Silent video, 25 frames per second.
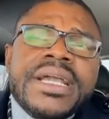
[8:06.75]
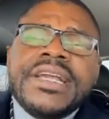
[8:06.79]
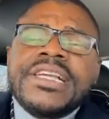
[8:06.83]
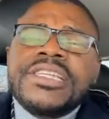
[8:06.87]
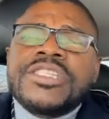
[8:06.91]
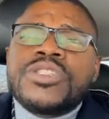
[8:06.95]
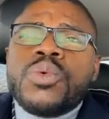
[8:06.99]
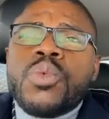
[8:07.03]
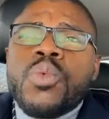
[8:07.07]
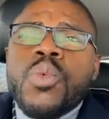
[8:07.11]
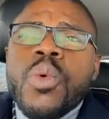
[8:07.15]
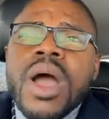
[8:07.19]

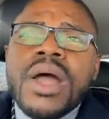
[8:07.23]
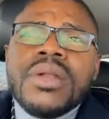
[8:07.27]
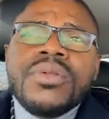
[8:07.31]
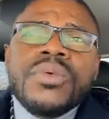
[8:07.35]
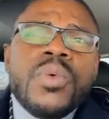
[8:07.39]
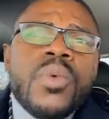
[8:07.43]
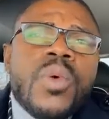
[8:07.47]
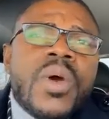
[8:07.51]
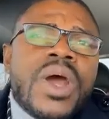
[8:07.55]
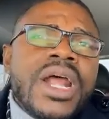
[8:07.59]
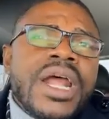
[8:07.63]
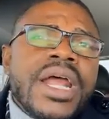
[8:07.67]
is
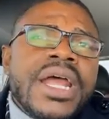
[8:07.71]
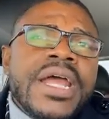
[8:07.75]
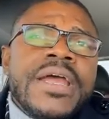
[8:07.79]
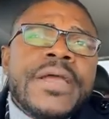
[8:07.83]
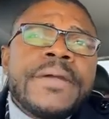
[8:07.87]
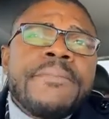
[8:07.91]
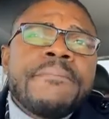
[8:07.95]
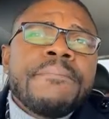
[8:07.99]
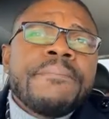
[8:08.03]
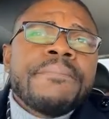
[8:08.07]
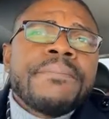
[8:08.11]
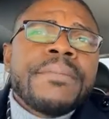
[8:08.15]
one
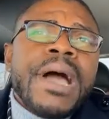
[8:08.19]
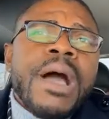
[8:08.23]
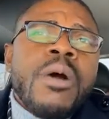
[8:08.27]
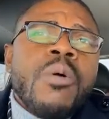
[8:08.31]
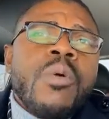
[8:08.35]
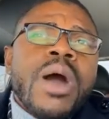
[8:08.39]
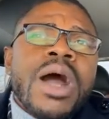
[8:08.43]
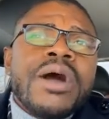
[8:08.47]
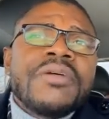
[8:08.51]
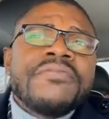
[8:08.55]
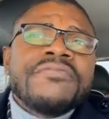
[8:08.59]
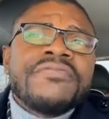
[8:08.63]
where
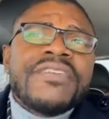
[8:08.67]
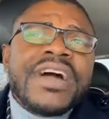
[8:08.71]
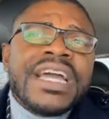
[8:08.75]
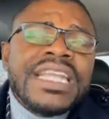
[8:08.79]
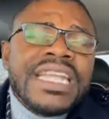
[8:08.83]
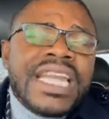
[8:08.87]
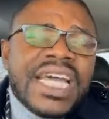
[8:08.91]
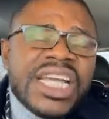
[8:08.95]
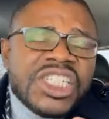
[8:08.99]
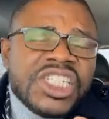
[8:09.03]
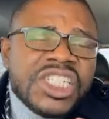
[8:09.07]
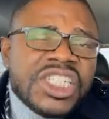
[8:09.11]
our
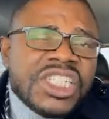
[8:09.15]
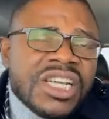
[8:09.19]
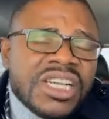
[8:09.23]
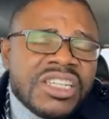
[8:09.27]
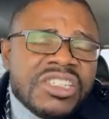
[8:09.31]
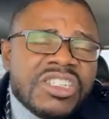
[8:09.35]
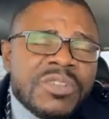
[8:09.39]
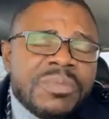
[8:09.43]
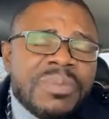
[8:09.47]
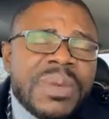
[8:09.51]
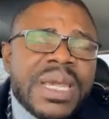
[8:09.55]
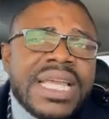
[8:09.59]

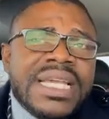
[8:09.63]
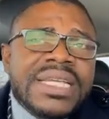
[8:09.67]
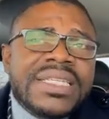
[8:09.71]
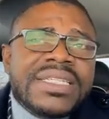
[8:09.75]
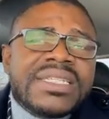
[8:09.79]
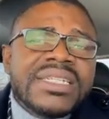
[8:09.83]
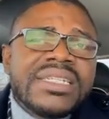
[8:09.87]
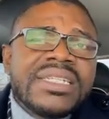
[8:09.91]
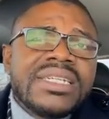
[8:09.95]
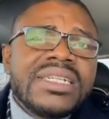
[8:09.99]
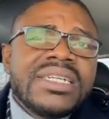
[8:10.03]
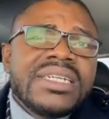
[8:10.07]
financial
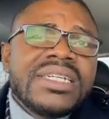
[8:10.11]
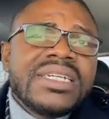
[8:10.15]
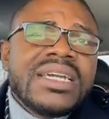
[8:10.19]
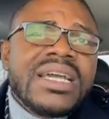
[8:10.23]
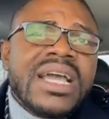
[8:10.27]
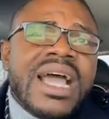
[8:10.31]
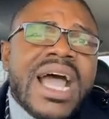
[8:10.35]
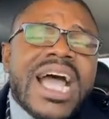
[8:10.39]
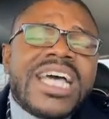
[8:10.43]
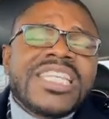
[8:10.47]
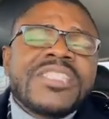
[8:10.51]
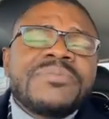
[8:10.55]
space
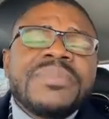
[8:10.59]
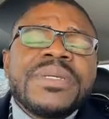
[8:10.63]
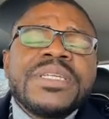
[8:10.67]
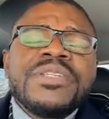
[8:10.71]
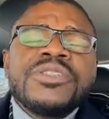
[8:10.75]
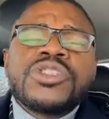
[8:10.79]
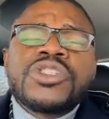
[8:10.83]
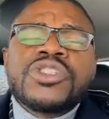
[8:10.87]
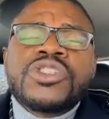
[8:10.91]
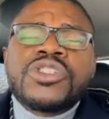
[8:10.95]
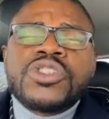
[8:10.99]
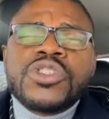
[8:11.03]
has
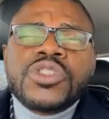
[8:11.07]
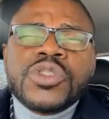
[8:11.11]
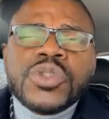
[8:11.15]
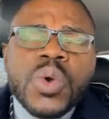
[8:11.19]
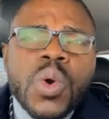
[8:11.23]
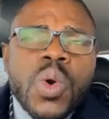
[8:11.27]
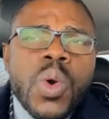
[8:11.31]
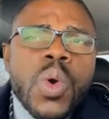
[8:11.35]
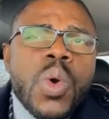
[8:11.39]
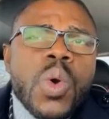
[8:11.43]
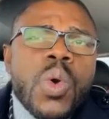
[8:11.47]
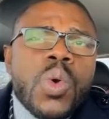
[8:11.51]
been
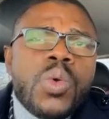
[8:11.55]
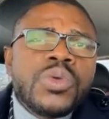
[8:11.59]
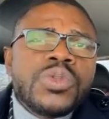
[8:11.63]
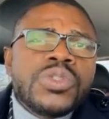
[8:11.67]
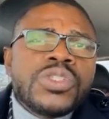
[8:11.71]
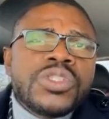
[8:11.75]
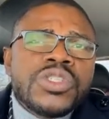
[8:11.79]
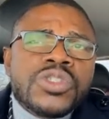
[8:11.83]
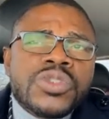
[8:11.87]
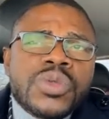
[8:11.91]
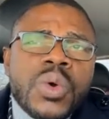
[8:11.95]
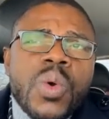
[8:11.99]
so,
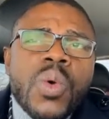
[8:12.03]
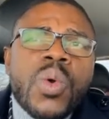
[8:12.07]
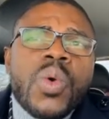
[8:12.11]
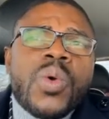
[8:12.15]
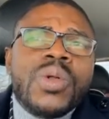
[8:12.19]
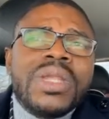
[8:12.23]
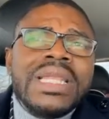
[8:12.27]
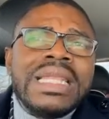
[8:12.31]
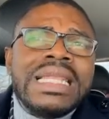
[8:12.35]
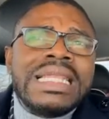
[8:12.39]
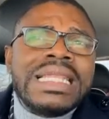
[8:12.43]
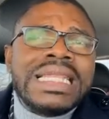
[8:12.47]

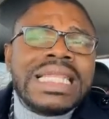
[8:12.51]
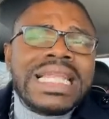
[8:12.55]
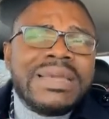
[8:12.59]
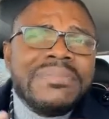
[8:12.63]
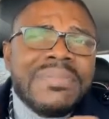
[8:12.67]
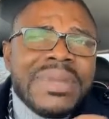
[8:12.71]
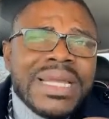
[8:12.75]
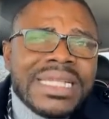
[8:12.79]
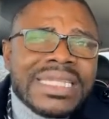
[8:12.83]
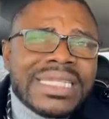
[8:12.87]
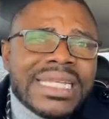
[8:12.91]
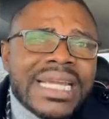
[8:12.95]
so
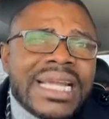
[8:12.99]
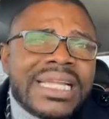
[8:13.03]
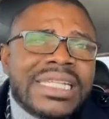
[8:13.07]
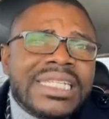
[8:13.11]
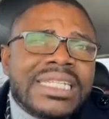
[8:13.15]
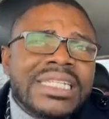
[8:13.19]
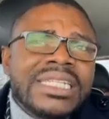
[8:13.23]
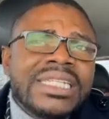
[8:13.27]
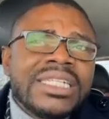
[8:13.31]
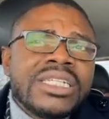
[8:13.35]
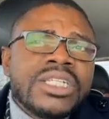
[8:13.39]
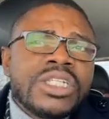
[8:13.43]

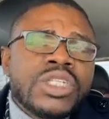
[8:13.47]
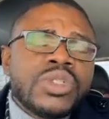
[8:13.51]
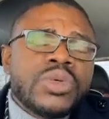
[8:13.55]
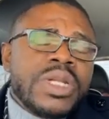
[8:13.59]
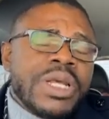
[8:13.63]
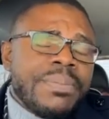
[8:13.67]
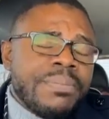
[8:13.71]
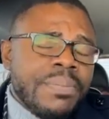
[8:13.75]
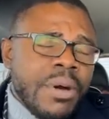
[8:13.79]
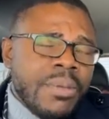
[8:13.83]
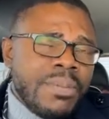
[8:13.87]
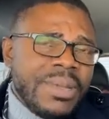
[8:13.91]
limited
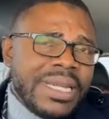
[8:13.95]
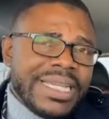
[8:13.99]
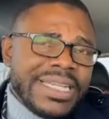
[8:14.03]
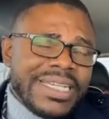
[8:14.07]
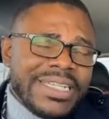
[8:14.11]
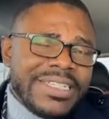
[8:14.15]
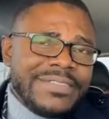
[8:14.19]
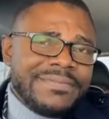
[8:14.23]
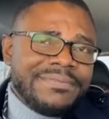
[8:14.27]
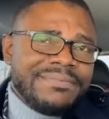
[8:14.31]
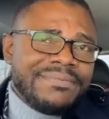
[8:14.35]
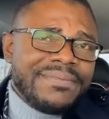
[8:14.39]
to the
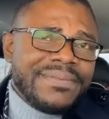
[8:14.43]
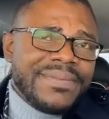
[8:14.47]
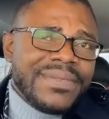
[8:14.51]
public.